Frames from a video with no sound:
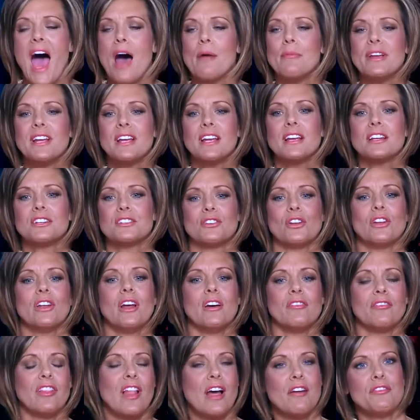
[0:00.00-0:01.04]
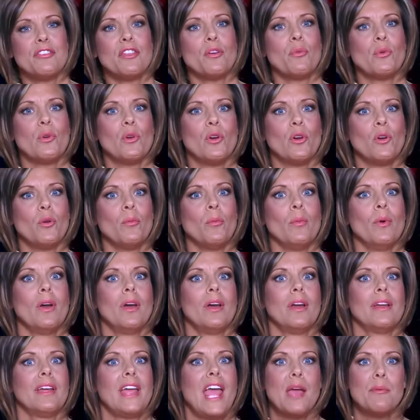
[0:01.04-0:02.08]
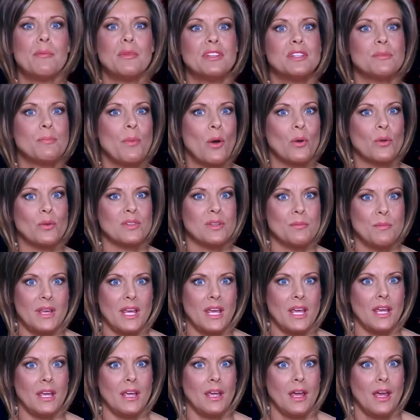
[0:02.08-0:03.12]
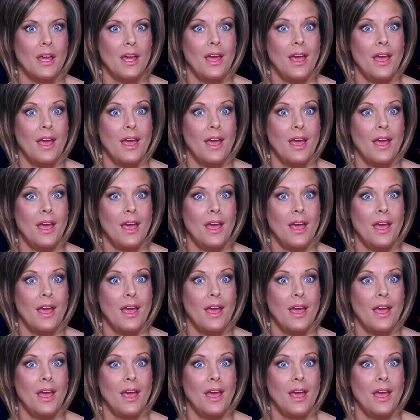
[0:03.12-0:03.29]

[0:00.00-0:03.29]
Abby should have left the room, came and spoke to me,